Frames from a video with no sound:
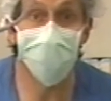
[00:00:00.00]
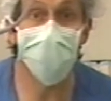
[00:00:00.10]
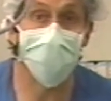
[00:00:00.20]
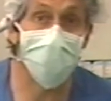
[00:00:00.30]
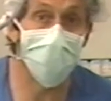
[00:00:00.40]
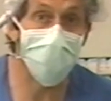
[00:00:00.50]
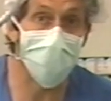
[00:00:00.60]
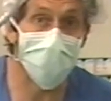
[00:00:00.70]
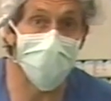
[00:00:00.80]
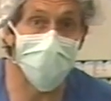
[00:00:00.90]
one of the
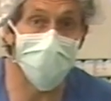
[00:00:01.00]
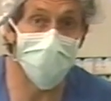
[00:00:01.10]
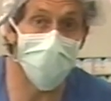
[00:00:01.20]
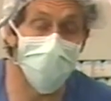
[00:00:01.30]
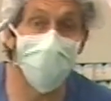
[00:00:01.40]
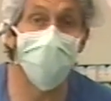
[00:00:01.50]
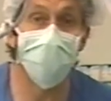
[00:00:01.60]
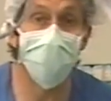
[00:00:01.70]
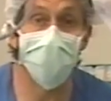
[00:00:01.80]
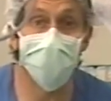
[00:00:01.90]
operating theatres at
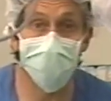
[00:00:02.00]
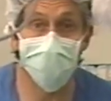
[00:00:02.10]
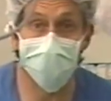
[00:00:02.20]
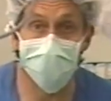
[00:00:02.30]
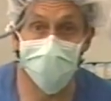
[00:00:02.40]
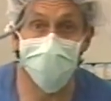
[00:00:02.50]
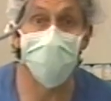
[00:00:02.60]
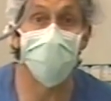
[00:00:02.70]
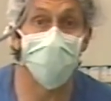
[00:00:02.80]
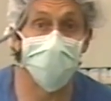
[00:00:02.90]
Flinders Medical Centre
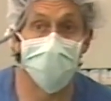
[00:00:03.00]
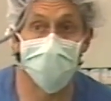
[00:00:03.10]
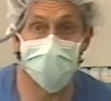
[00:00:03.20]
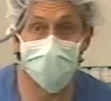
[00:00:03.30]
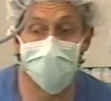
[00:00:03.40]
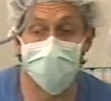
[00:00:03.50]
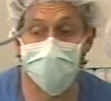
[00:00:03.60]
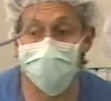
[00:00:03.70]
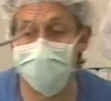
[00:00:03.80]
with Professor Doug Costa.